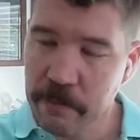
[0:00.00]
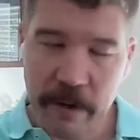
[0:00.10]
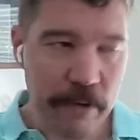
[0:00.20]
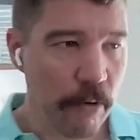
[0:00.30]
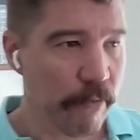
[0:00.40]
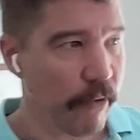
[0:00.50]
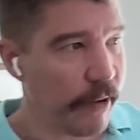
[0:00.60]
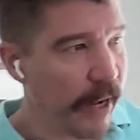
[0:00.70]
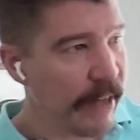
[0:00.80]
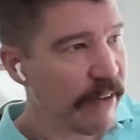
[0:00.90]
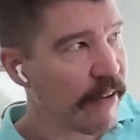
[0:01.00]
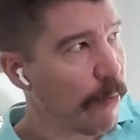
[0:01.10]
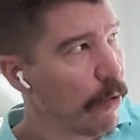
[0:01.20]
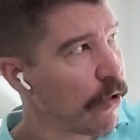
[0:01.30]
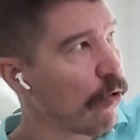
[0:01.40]
right over it and
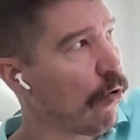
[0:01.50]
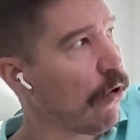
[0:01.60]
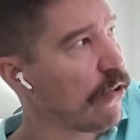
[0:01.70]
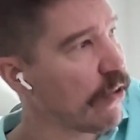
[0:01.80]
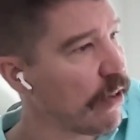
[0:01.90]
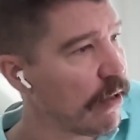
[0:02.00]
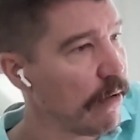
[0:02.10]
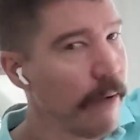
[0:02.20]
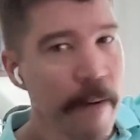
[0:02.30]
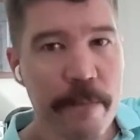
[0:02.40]
someone across the